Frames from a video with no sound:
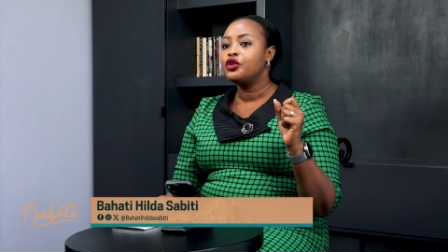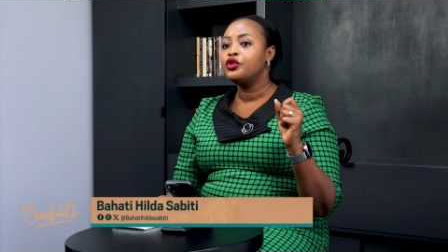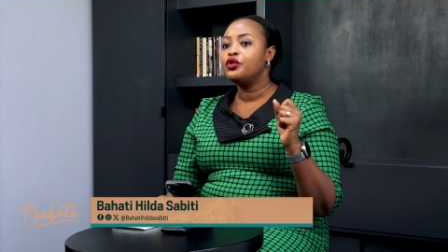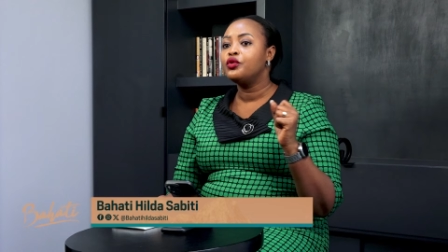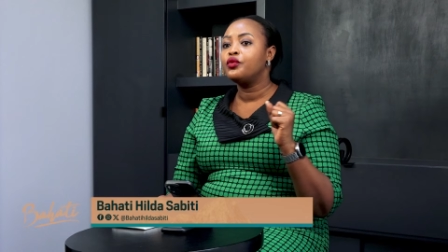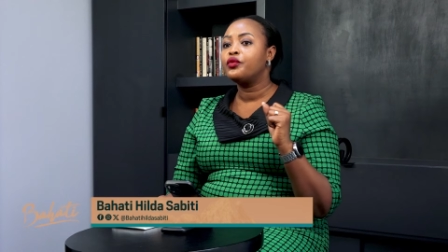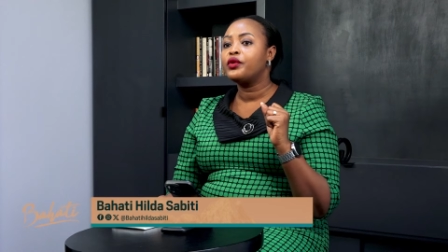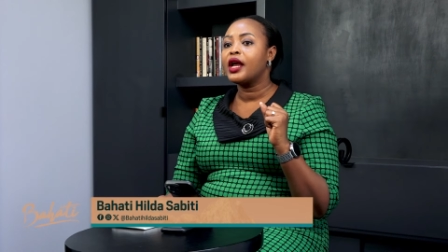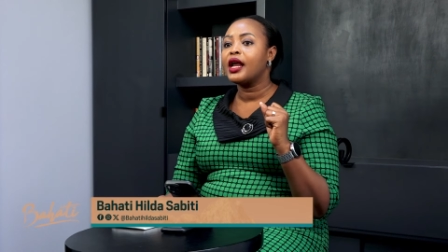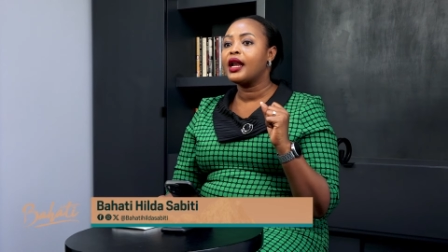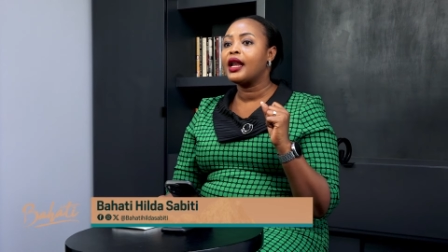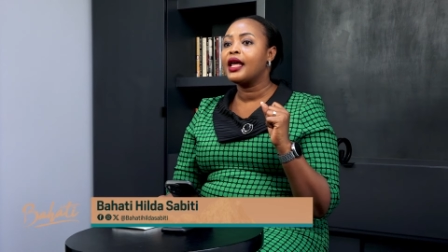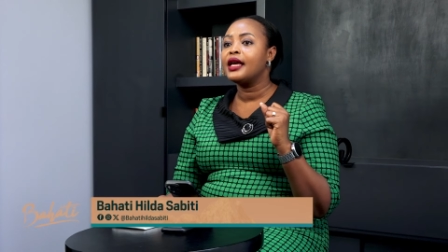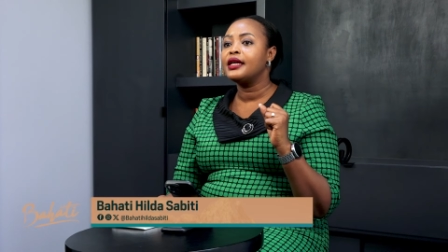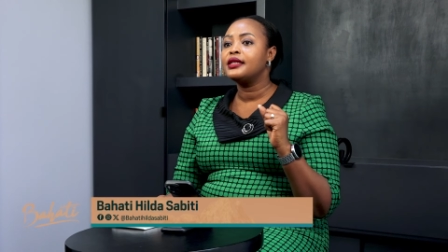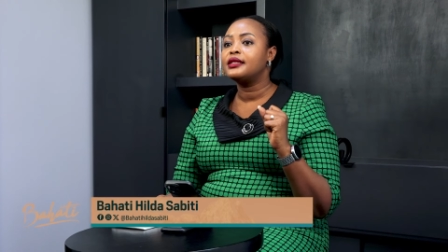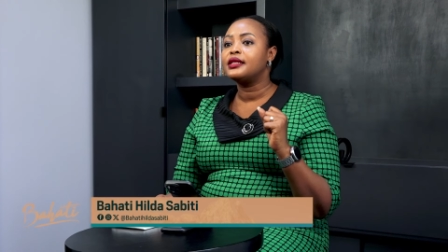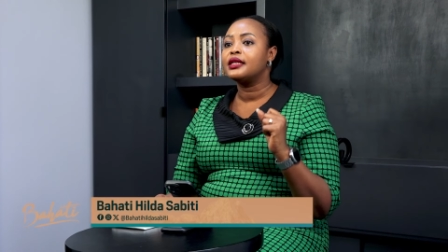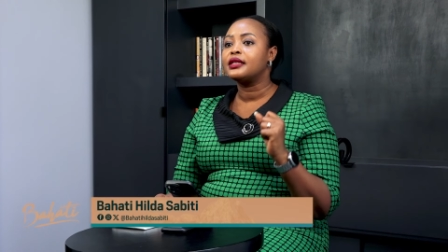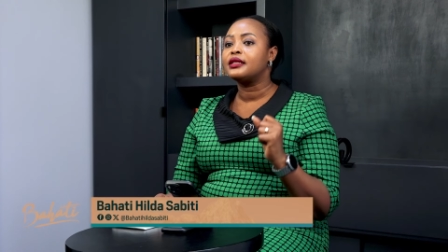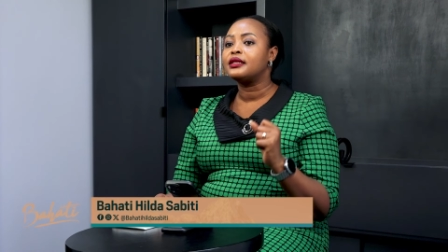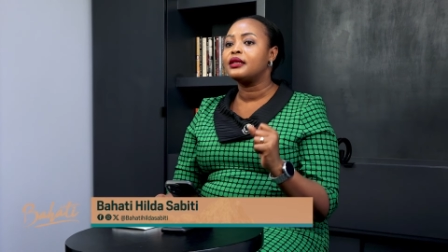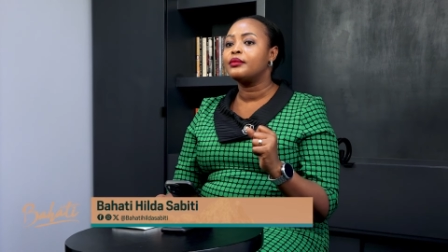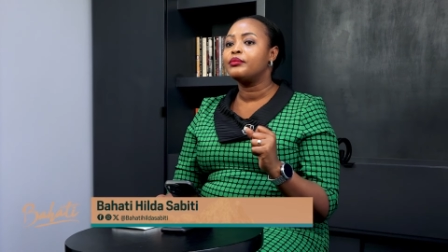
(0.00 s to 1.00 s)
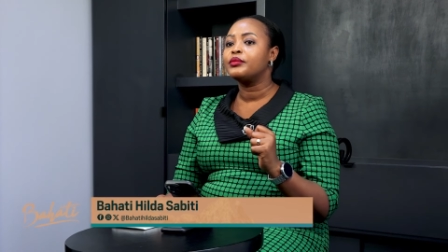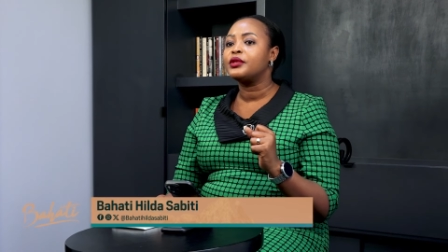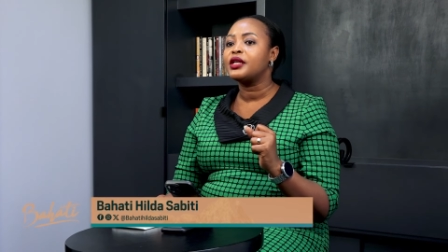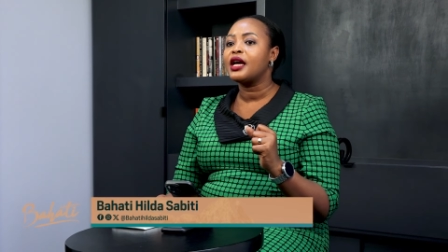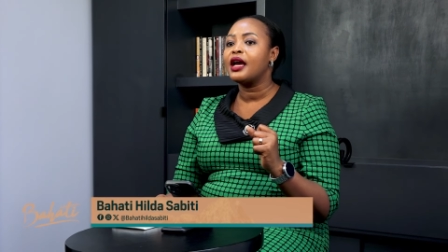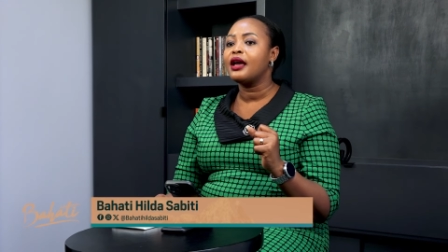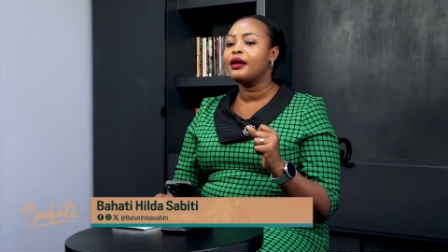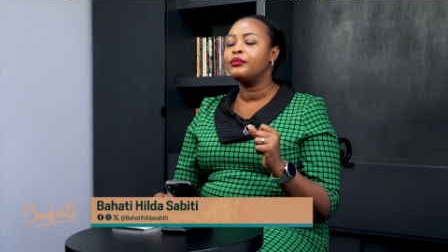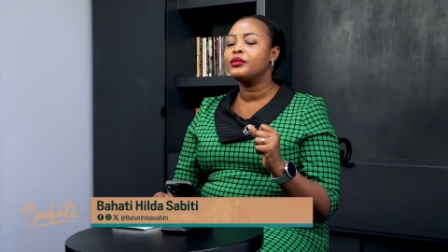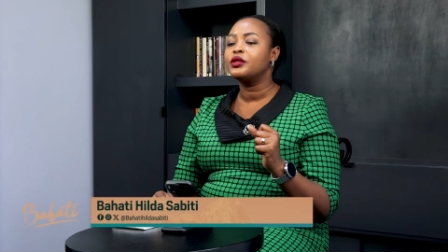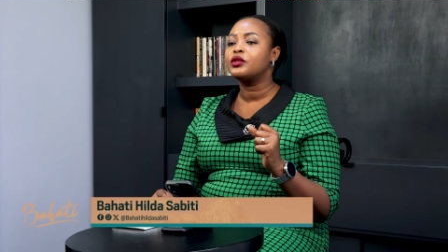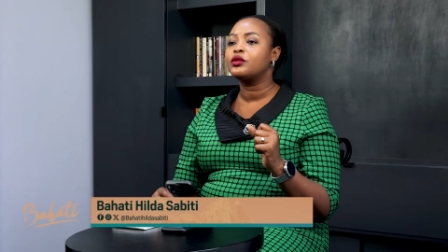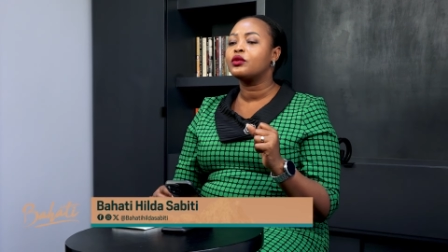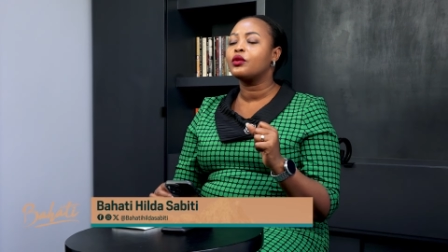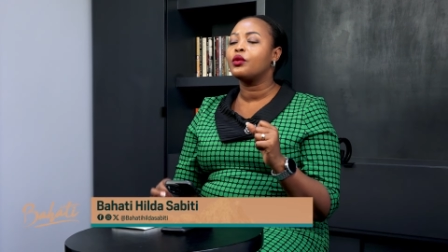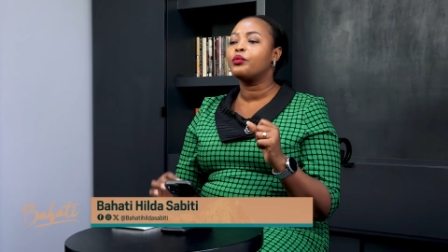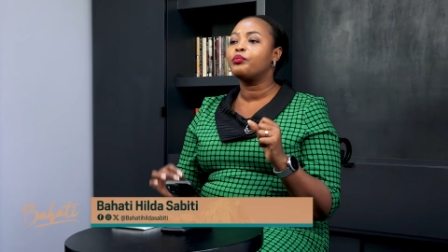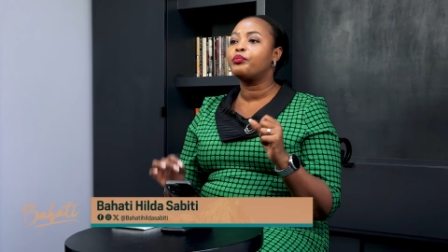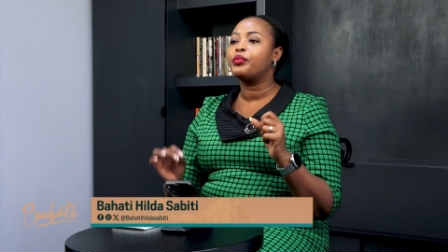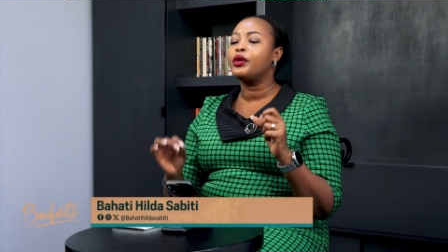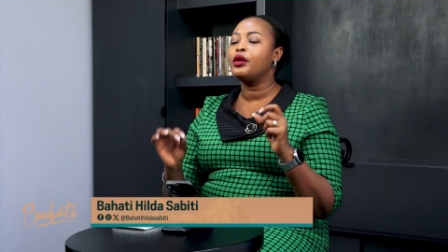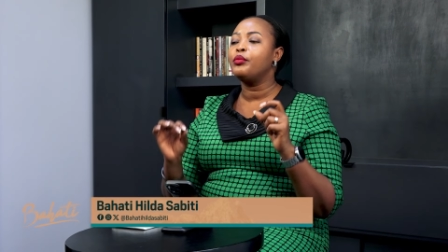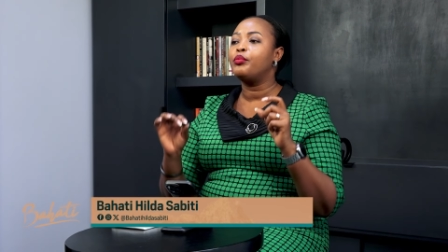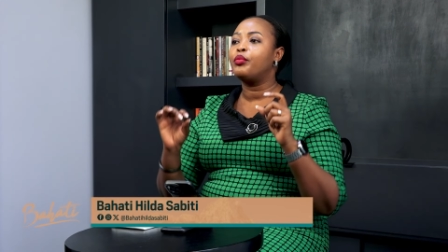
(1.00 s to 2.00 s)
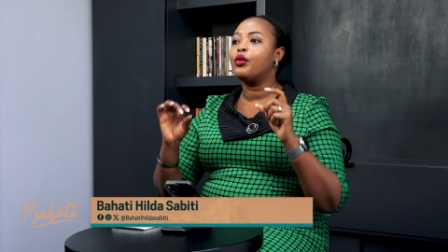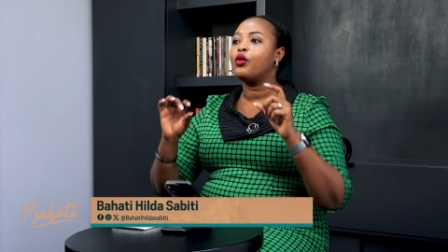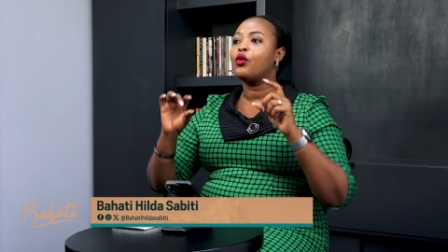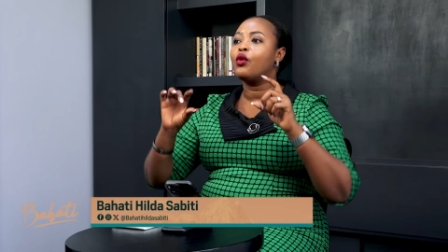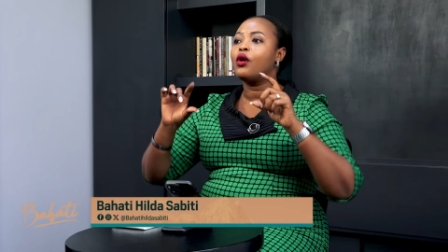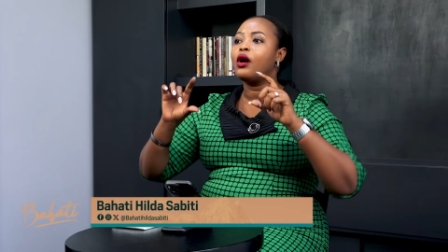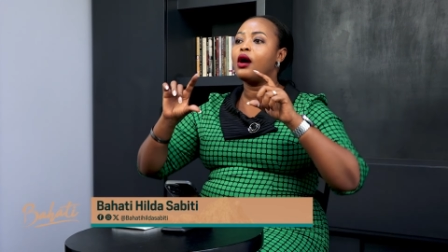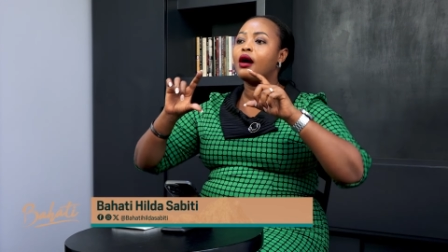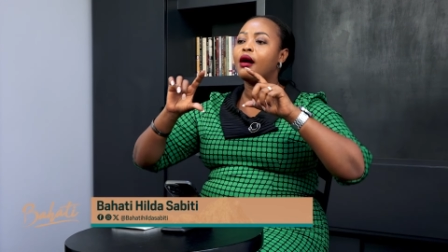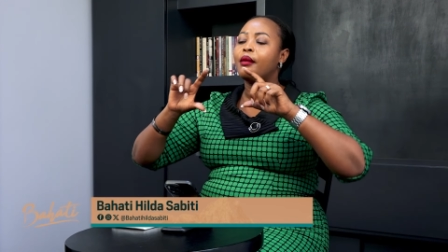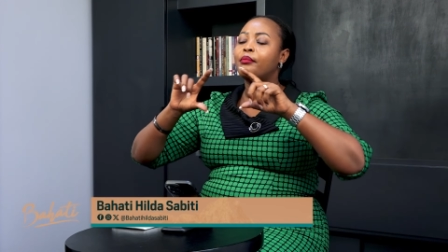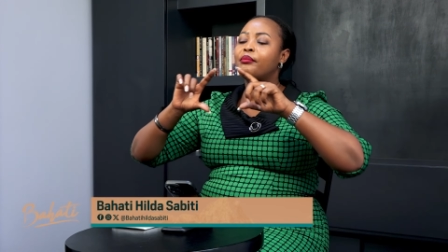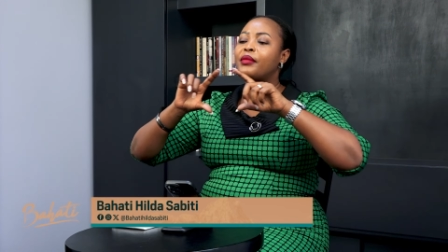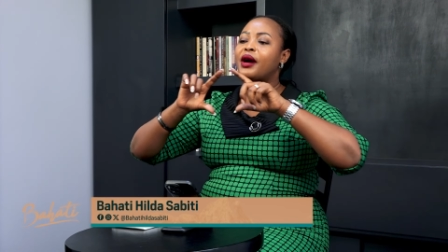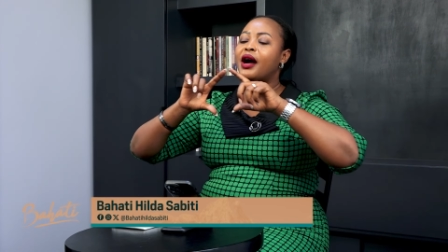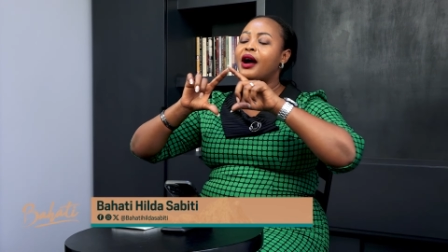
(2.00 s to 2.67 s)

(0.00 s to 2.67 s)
you realize that sometimes people uh,